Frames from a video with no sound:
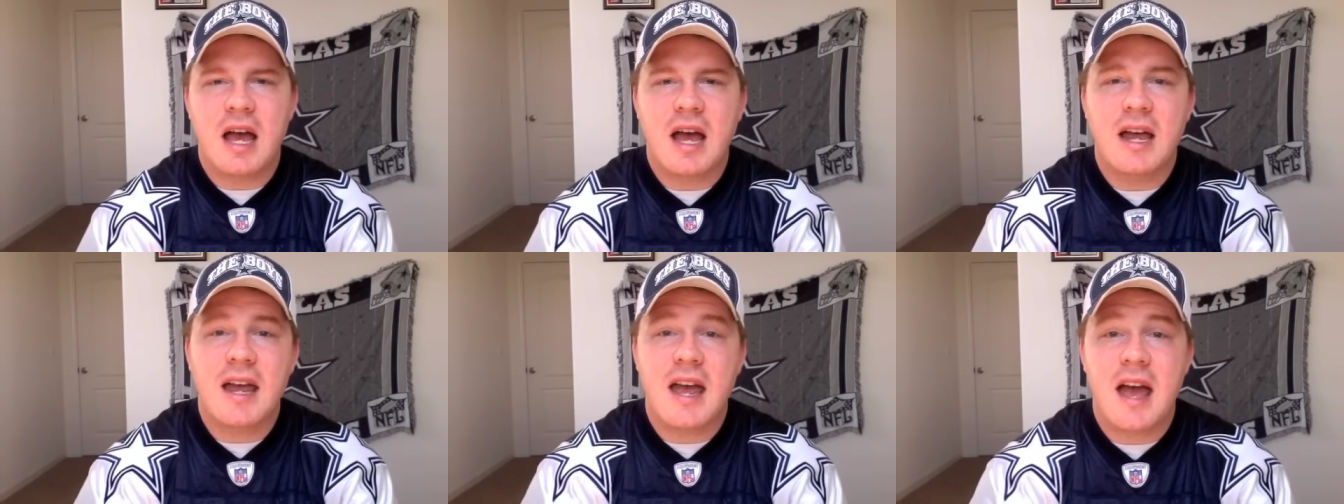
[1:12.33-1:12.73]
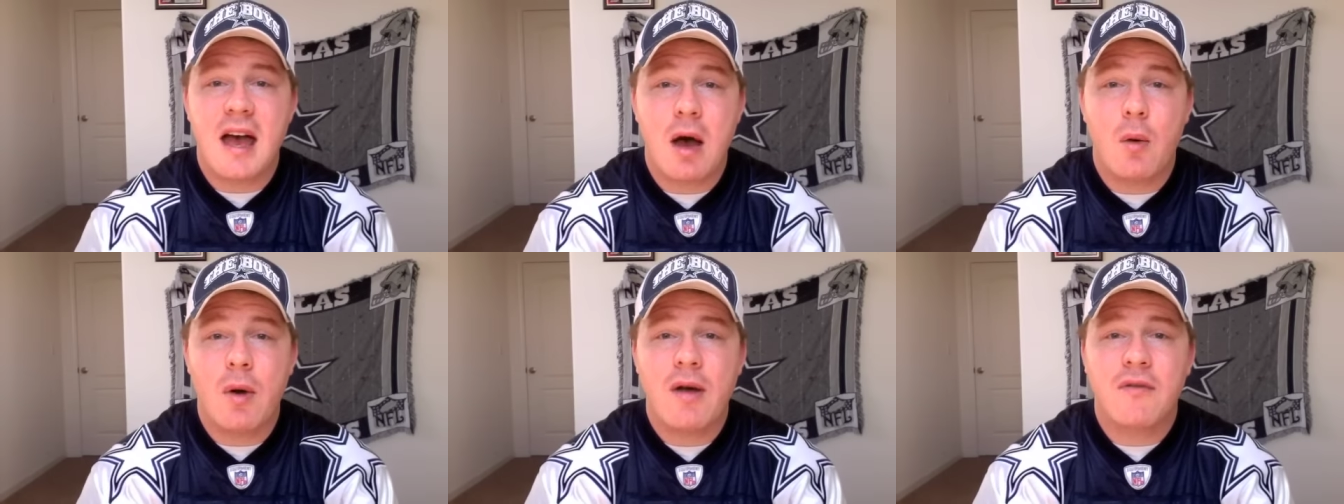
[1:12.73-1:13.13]
I,
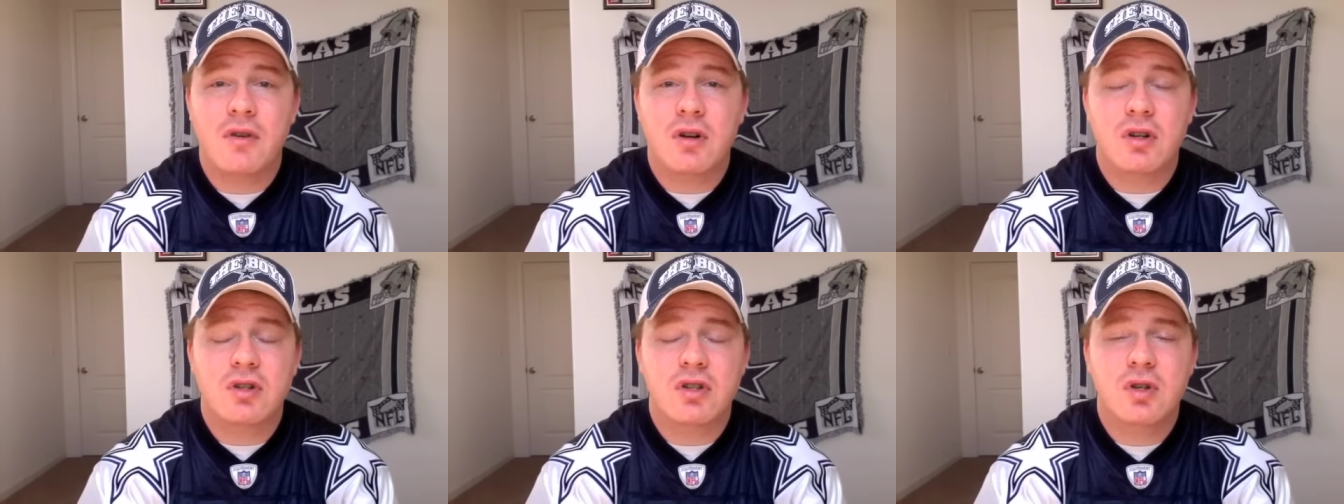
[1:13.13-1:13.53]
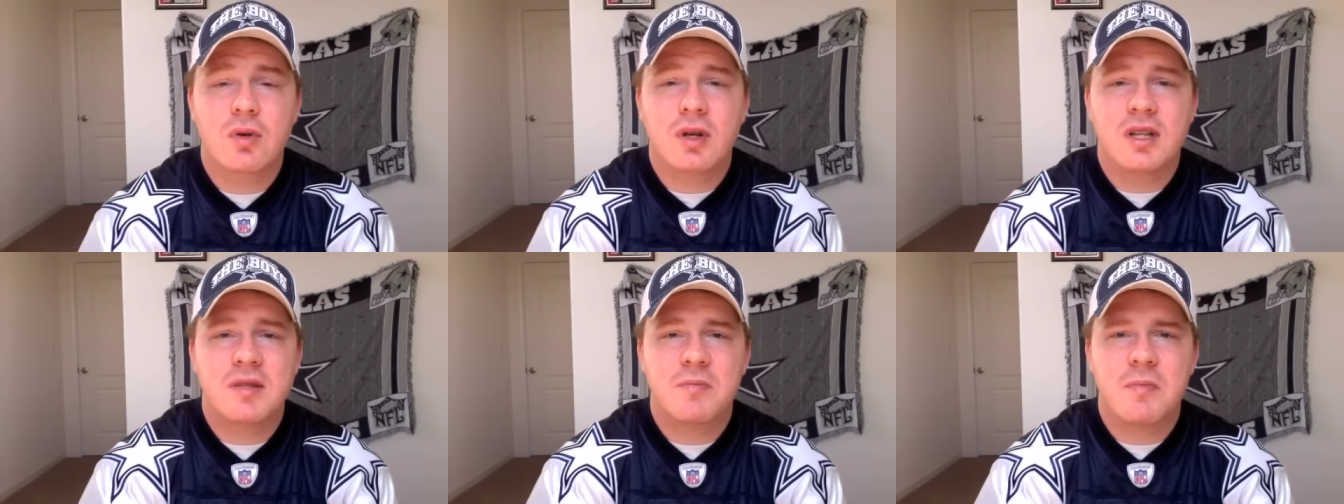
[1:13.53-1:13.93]
however, do
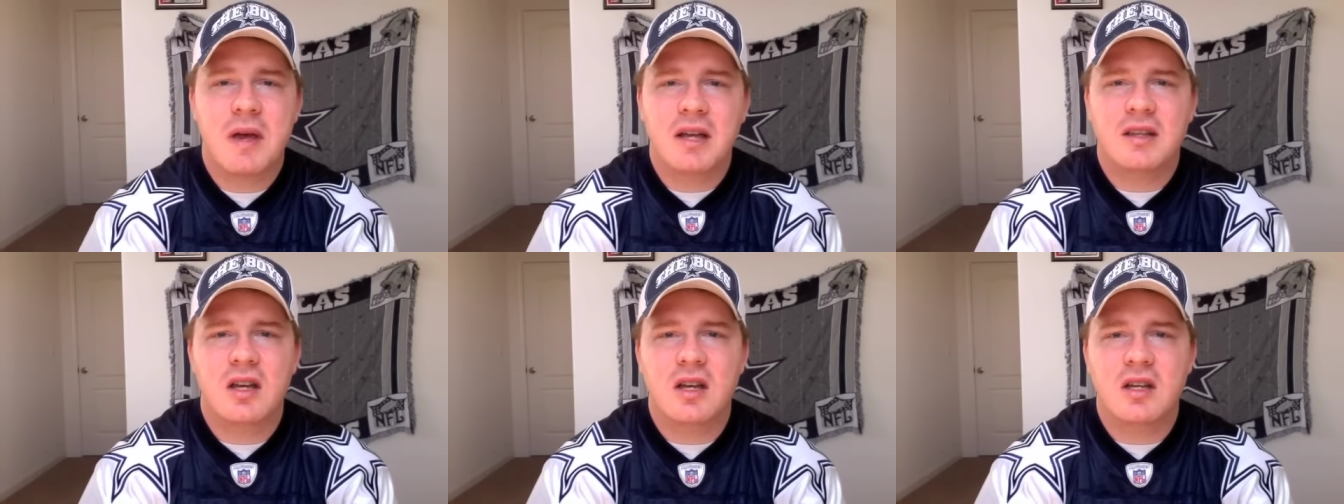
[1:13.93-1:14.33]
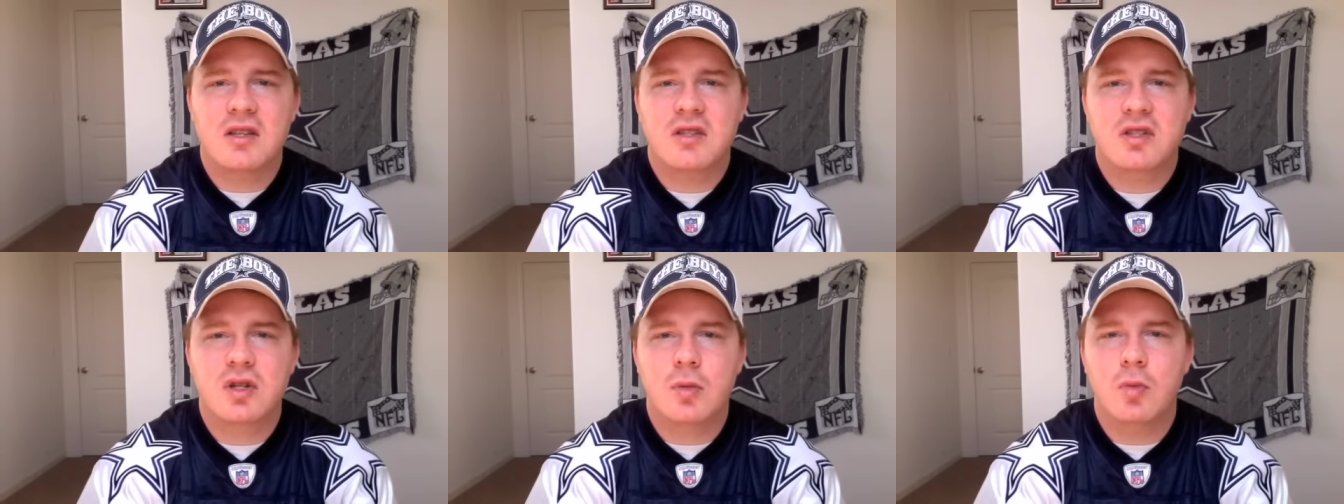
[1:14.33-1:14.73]
expect
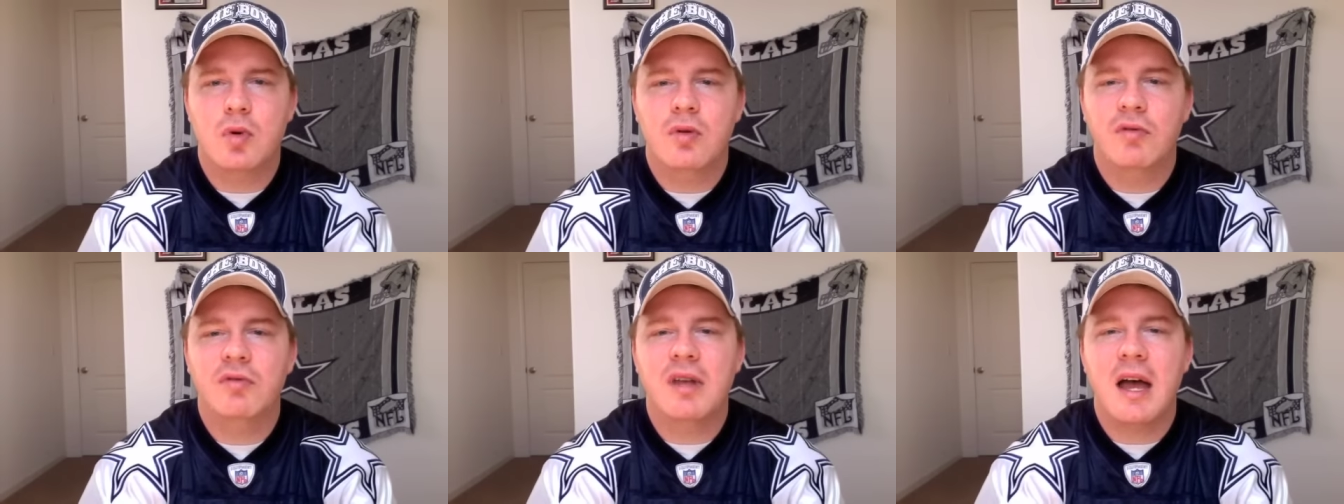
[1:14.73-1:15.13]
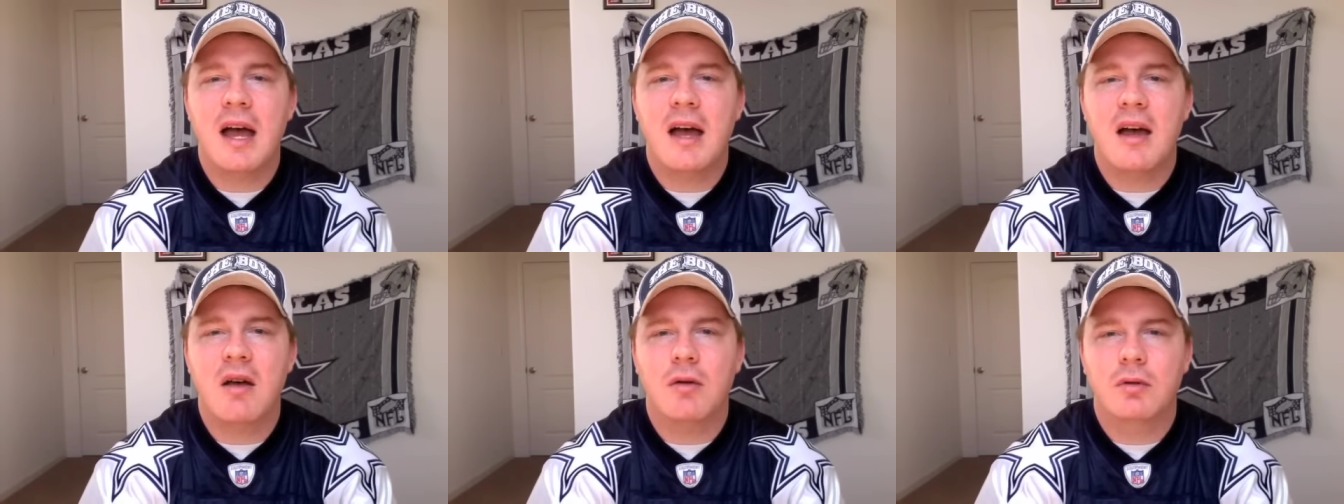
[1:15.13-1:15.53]
us to move
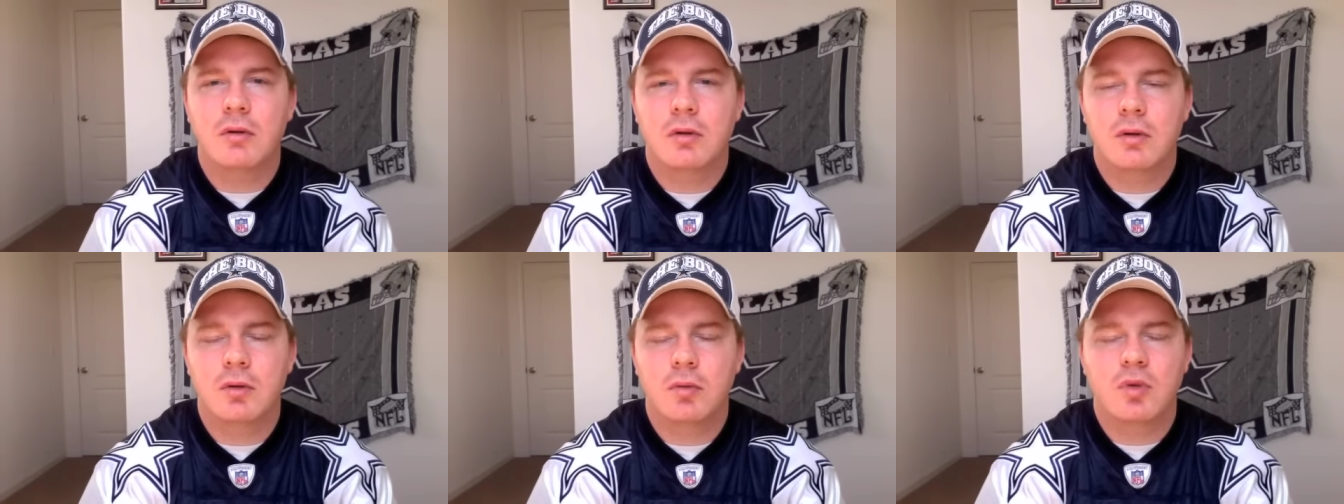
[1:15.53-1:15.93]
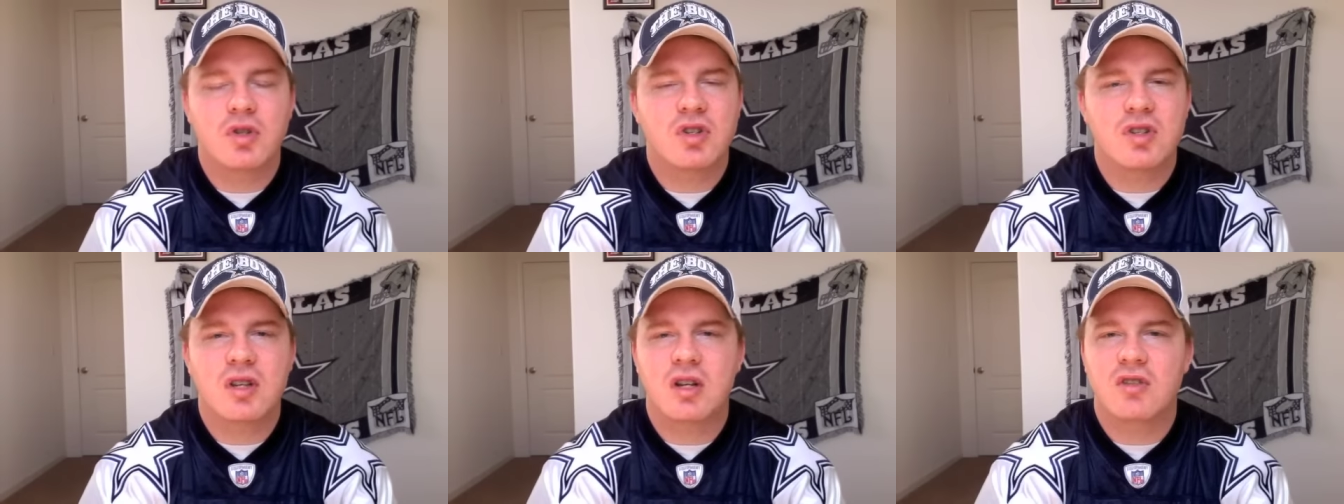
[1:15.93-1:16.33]
down,
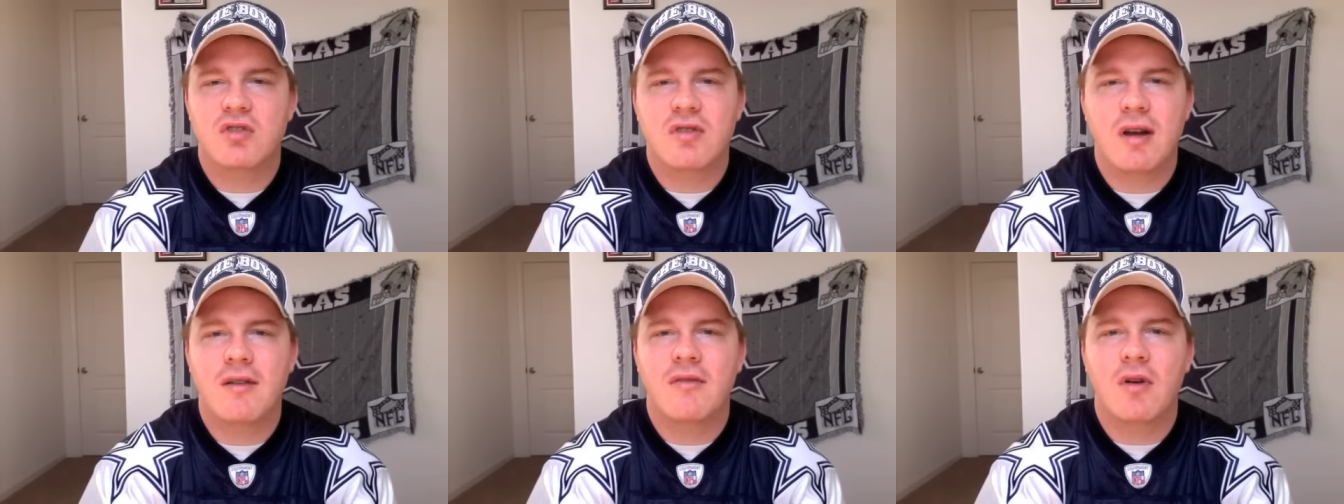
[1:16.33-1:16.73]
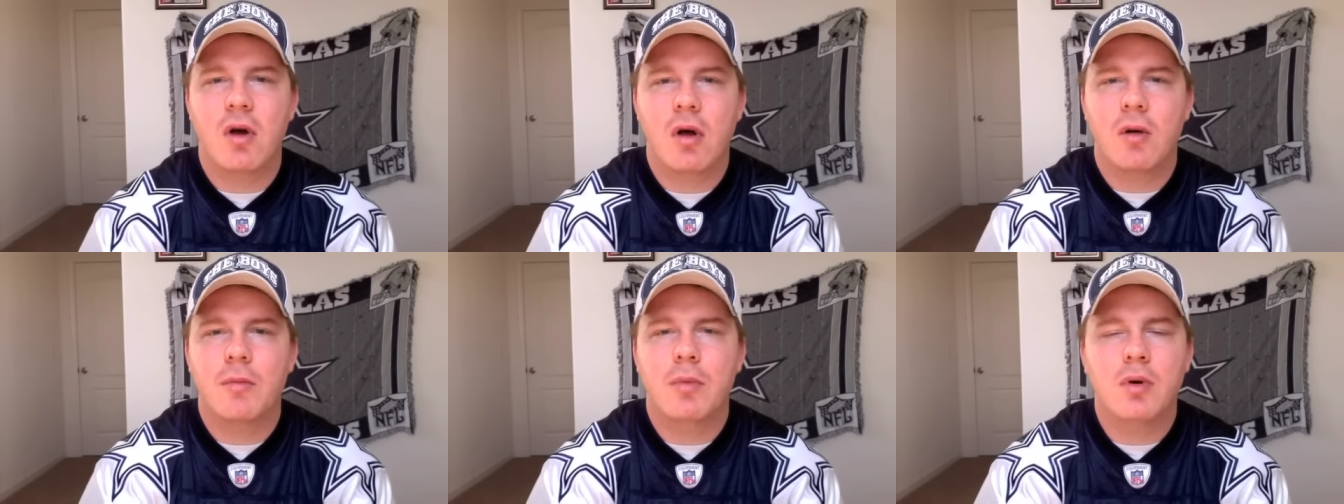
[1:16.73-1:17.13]
which is going to drive
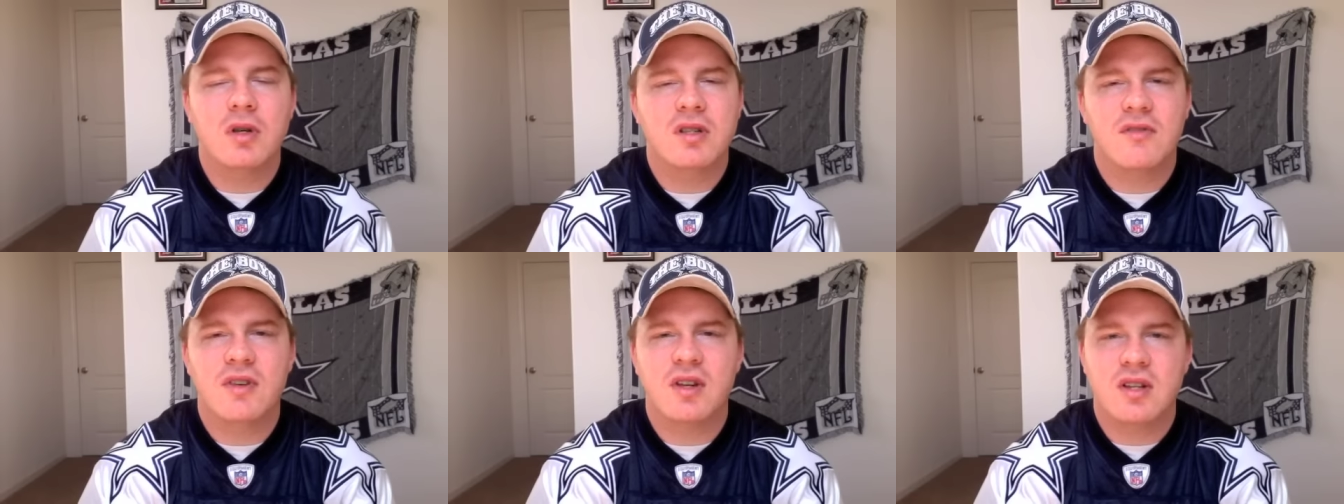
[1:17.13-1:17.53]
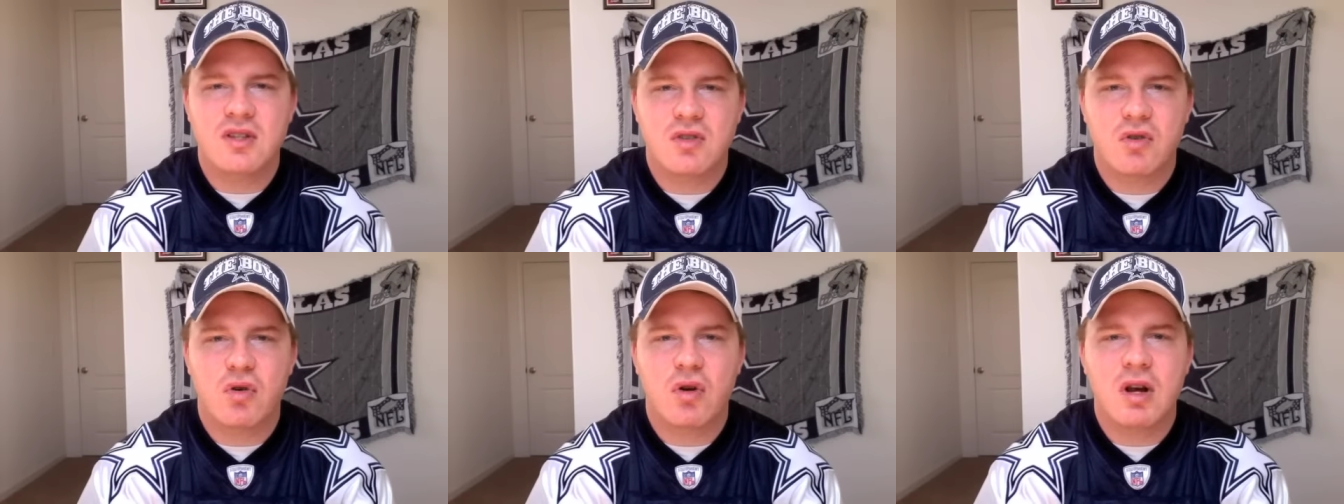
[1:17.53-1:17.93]
all boys
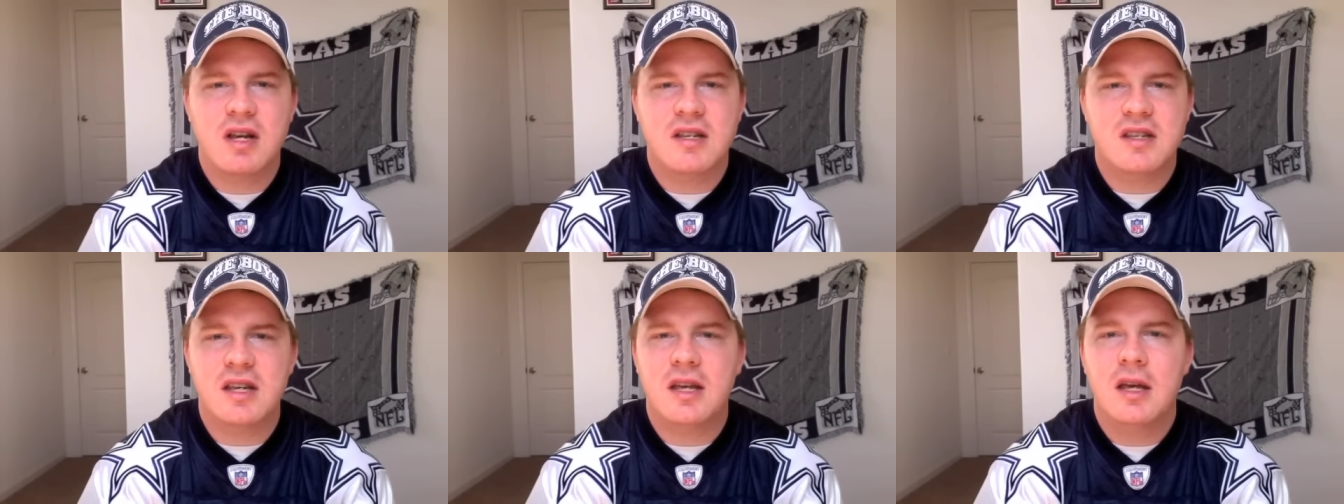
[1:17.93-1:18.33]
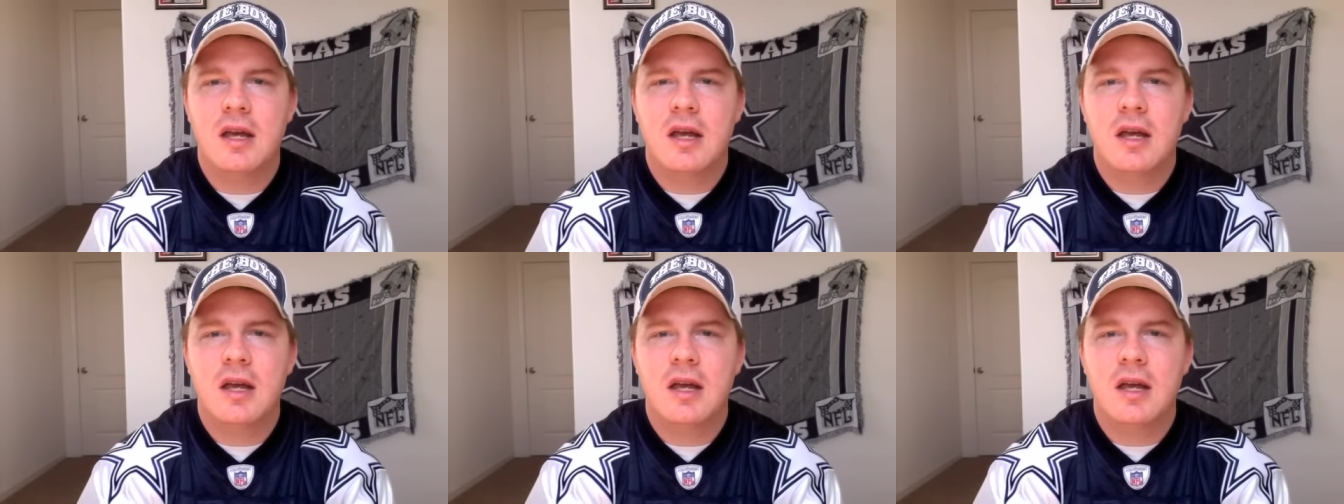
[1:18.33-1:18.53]
fans crazy,